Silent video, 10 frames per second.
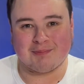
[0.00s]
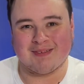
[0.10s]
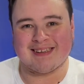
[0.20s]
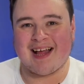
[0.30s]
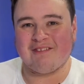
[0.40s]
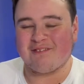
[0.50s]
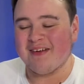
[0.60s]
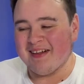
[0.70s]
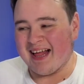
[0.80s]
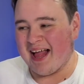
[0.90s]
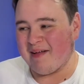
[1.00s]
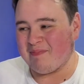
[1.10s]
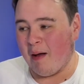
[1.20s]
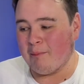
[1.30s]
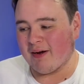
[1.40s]
myself,
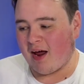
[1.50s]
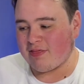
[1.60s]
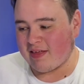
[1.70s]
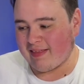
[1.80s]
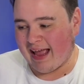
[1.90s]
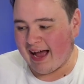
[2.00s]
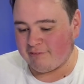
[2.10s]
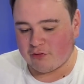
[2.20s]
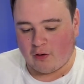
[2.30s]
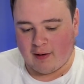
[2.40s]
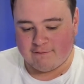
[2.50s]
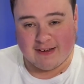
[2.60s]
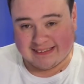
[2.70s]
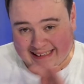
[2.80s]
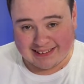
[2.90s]
but I think they have got a
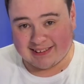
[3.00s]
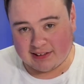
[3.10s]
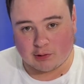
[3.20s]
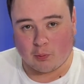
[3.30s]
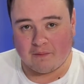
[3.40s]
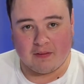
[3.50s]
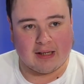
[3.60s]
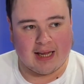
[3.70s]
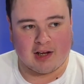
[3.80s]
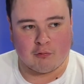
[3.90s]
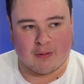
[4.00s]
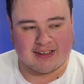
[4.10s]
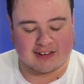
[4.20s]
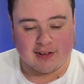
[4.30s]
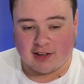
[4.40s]
fantastic squad, the like of
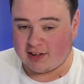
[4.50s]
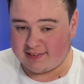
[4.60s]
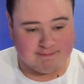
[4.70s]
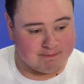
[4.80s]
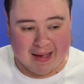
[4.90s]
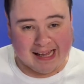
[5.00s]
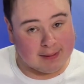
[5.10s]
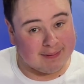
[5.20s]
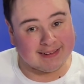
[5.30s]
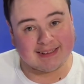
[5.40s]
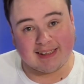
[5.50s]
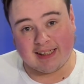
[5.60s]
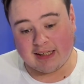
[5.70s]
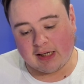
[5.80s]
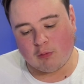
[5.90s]
which has barely been seen
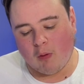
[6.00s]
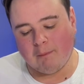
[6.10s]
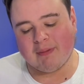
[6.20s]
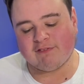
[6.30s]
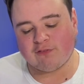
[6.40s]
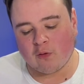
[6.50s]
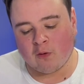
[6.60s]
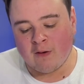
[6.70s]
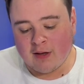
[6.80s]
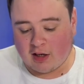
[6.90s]
in League One before.